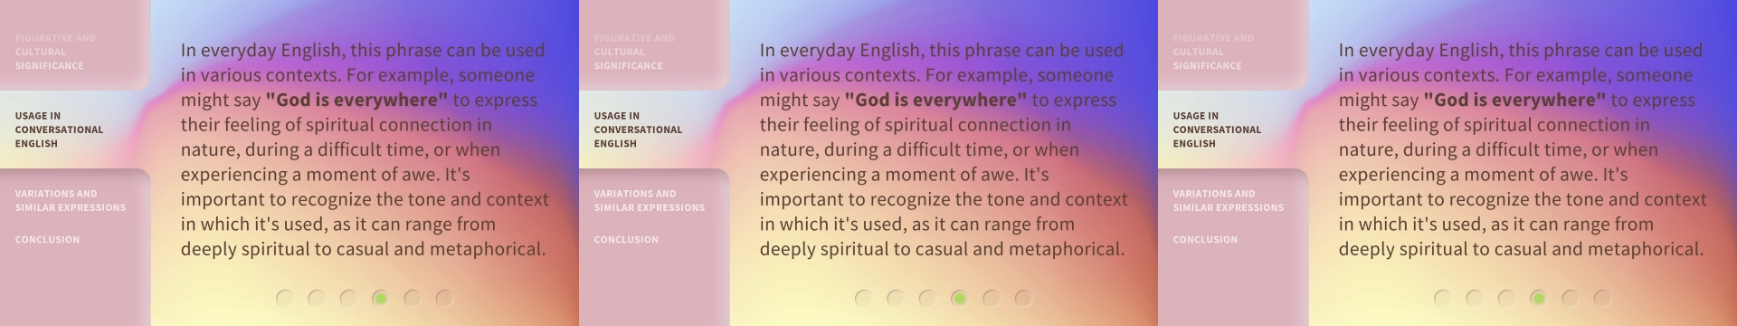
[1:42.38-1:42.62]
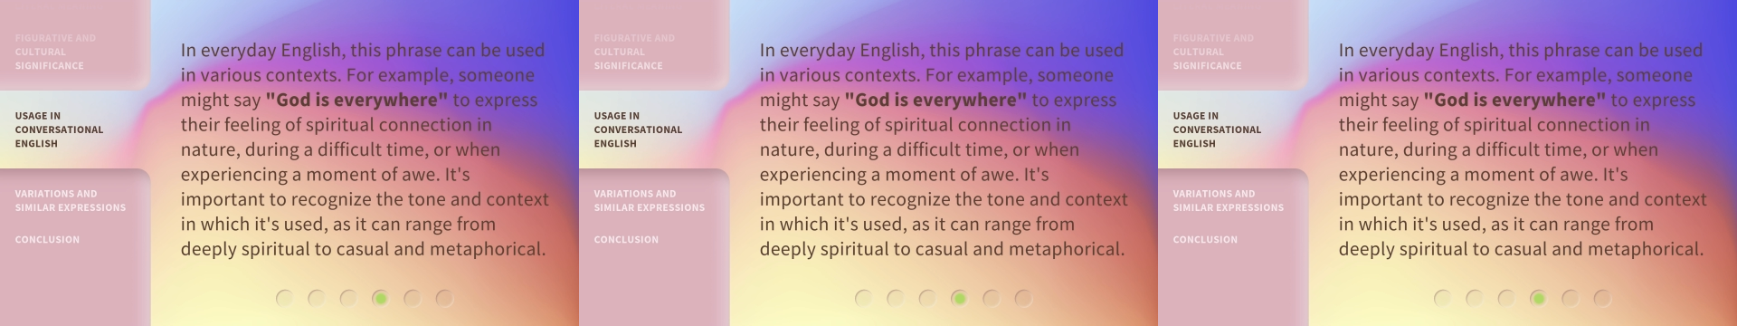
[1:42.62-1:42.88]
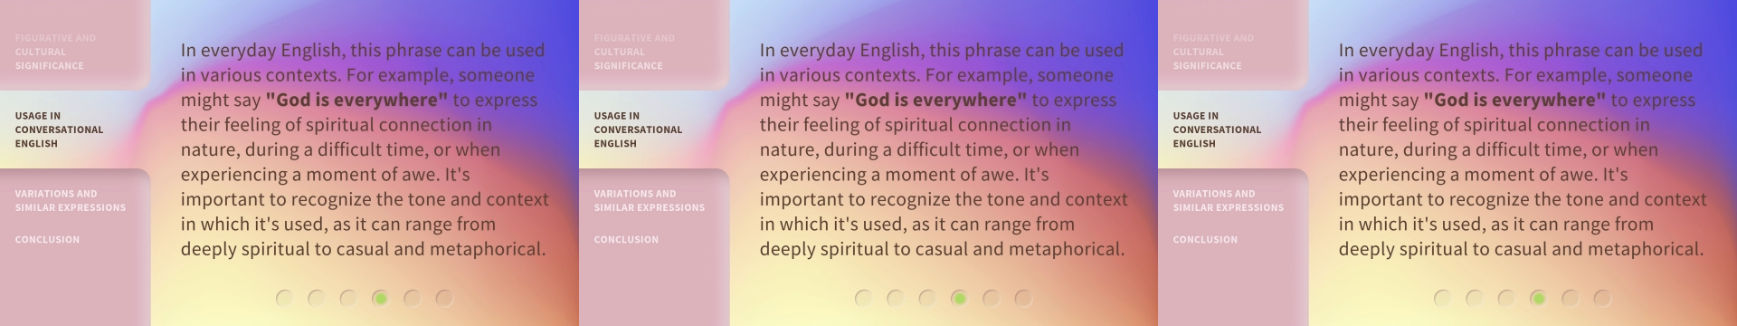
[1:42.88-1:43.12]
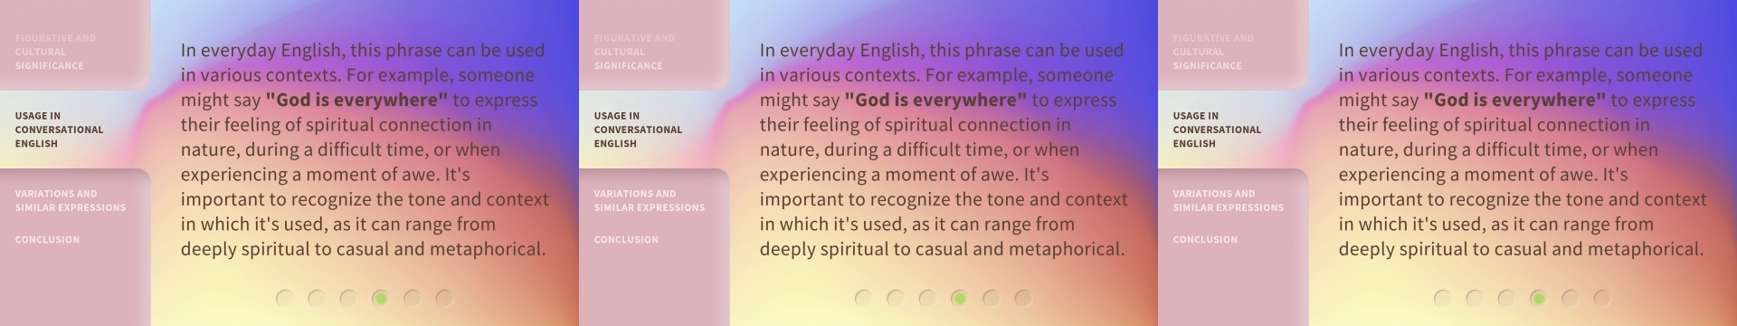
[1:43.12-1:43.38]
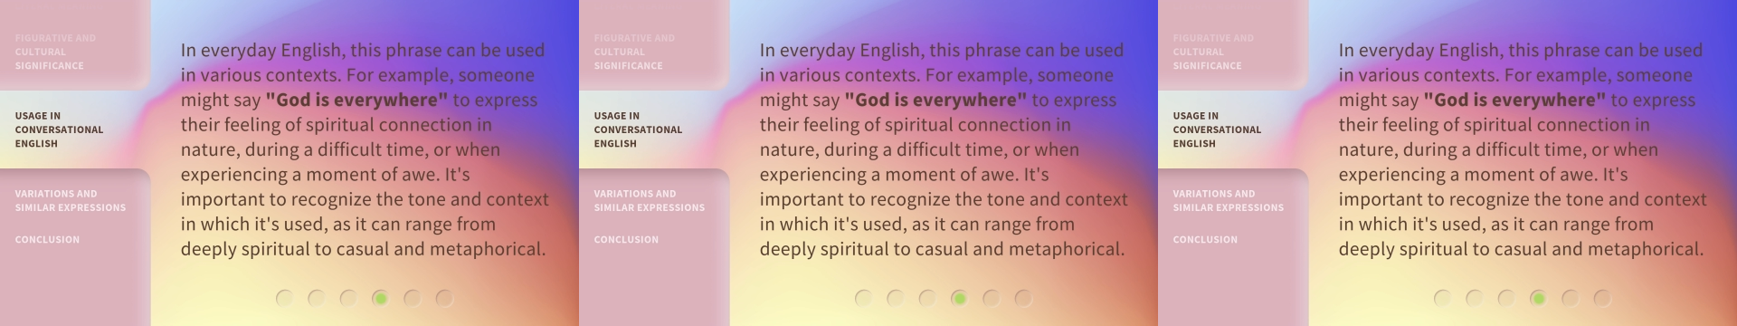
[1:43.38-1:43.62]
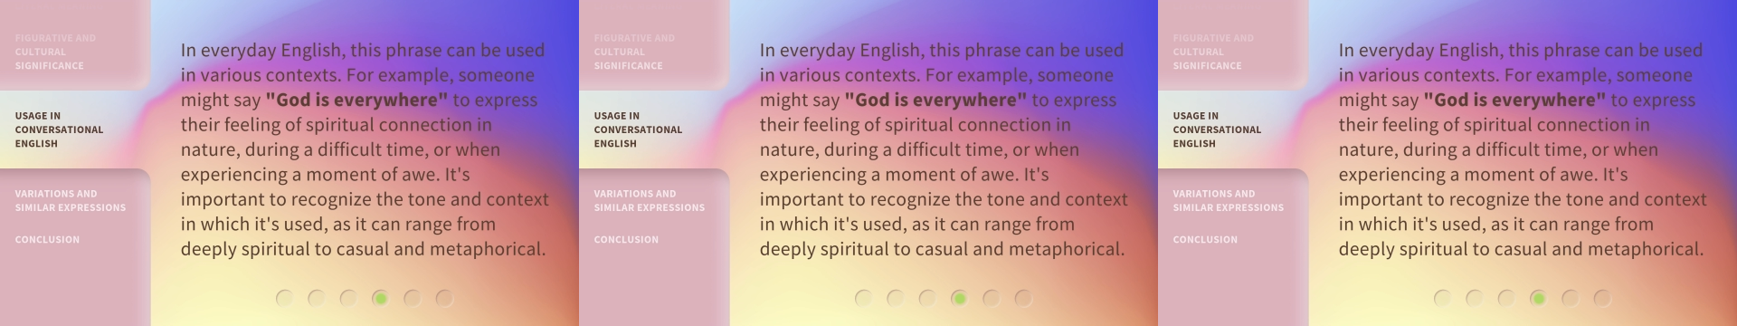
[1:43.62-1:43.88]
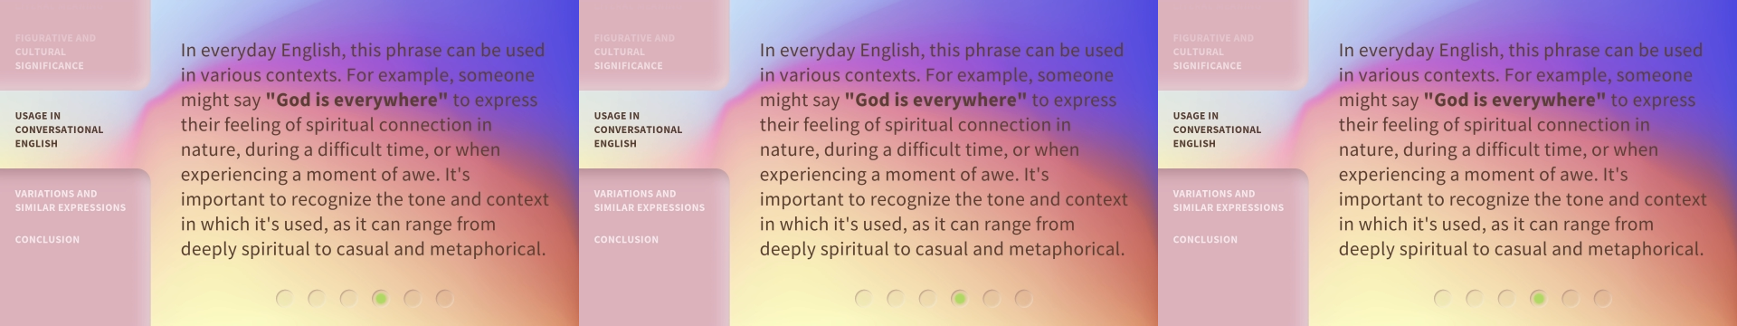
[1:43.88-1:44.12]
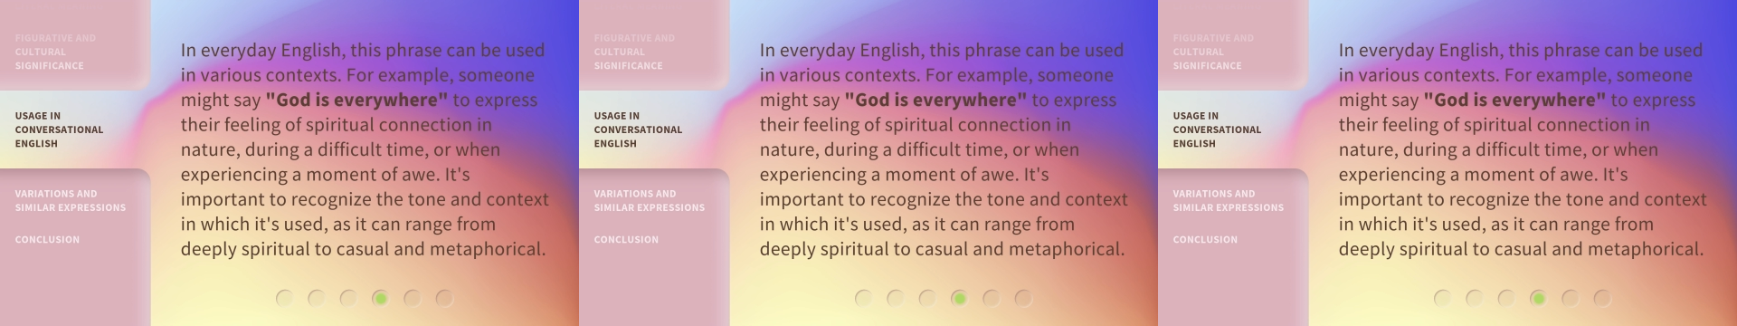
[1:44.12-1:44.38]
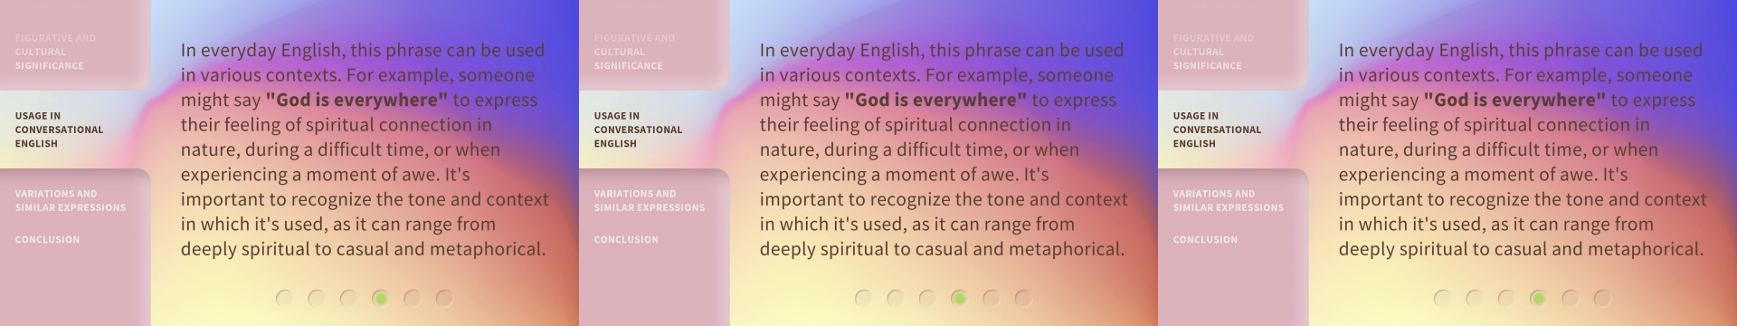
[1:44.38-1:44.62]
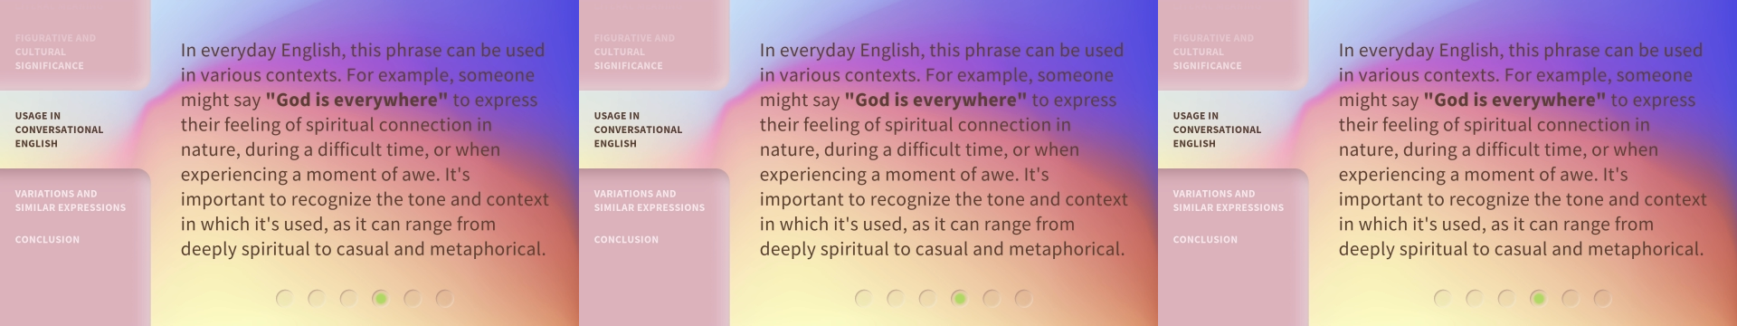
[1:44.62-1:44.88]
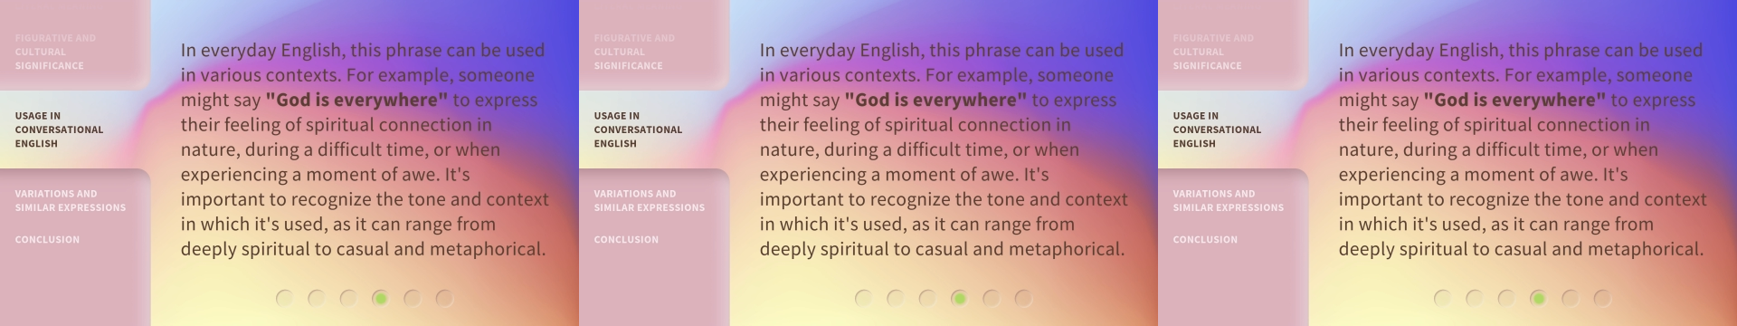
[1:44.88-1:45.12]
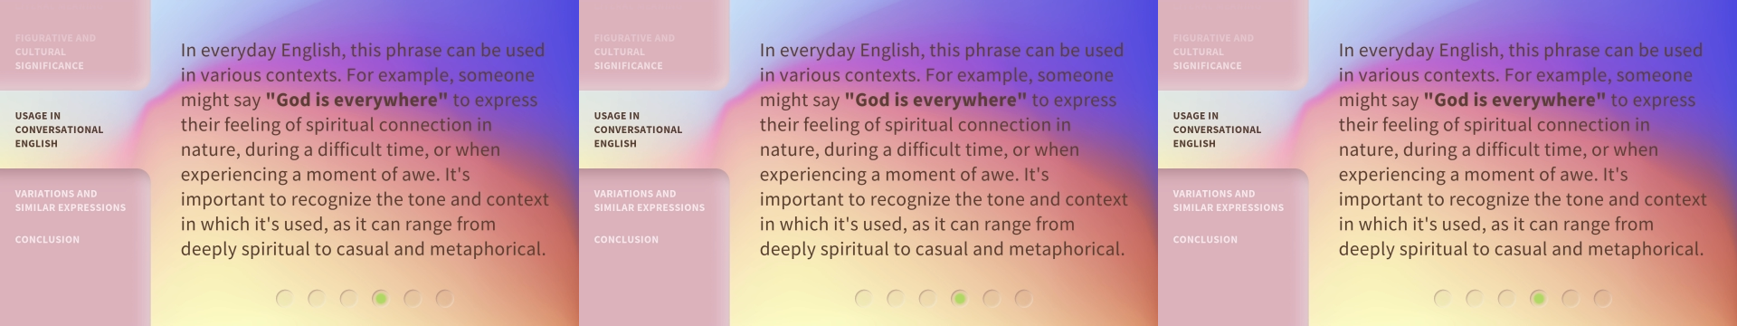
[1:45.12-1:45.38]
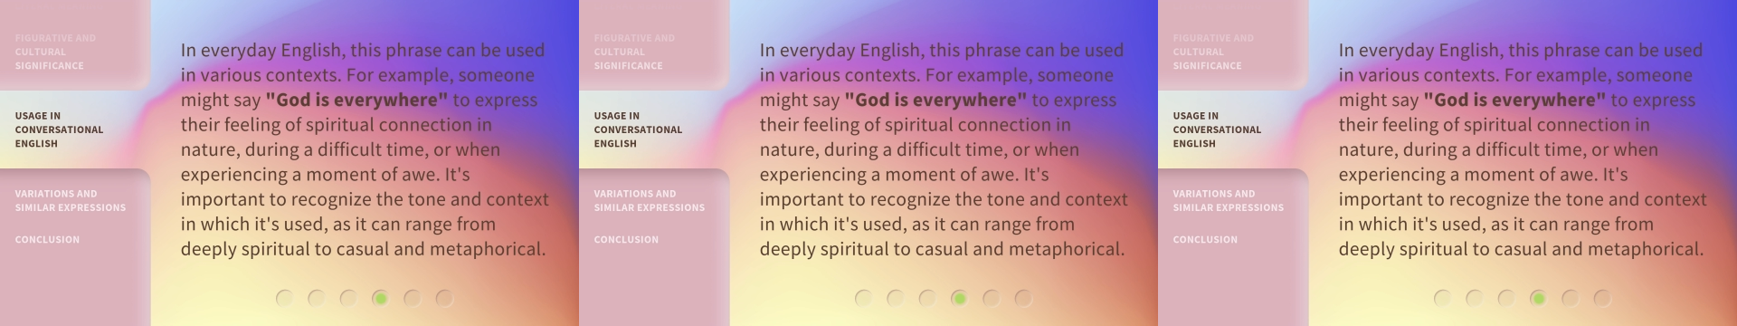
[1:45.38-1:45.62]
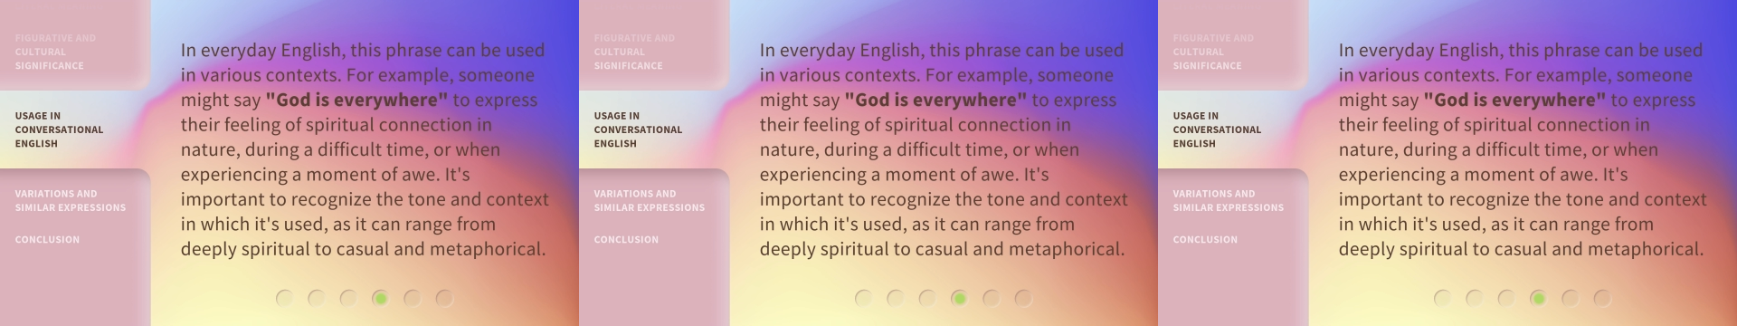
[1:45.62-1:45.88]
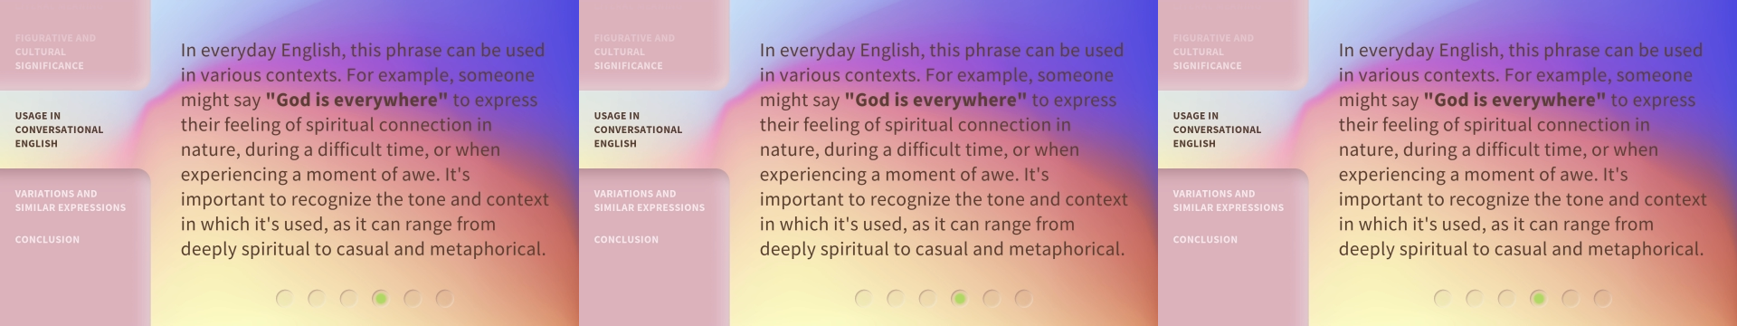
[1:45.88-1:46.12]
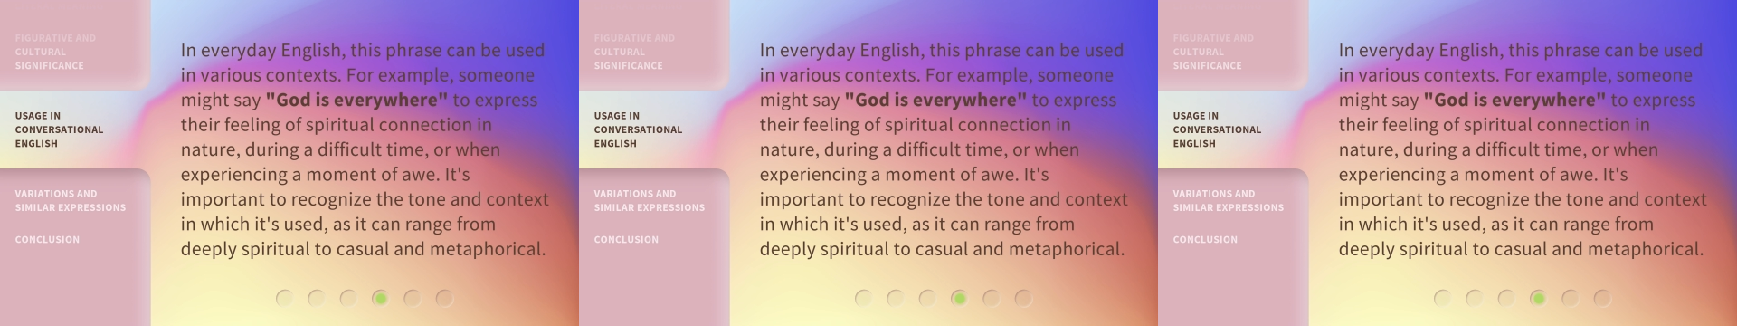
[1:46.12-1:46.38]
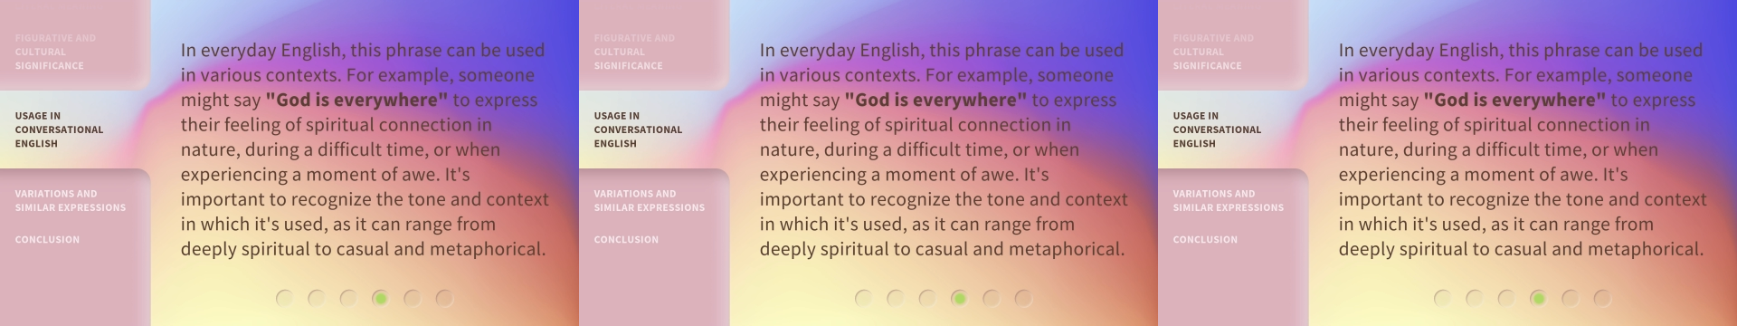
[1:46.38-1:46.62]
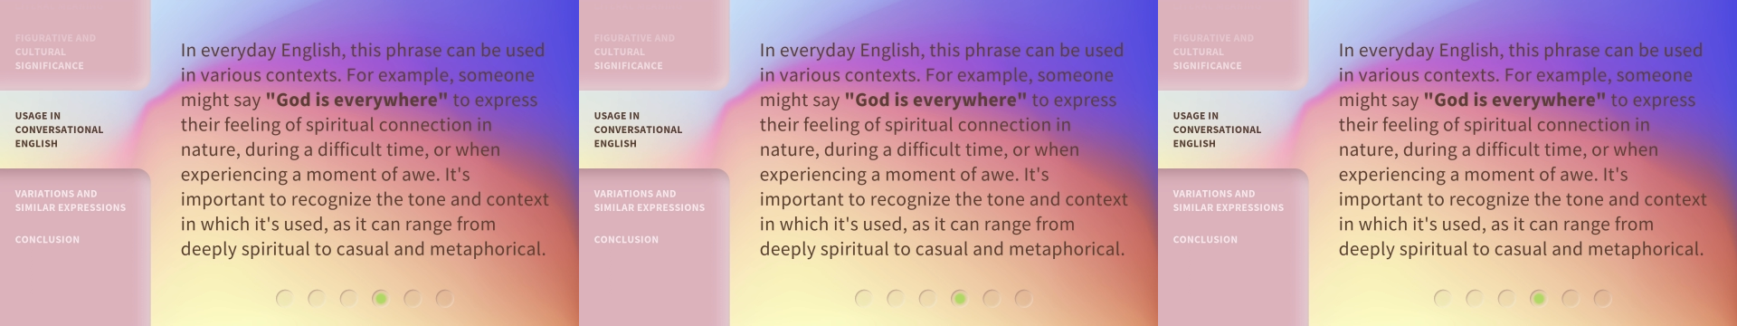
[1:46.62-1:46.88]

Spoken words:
No face is visible, so there are no lips to read.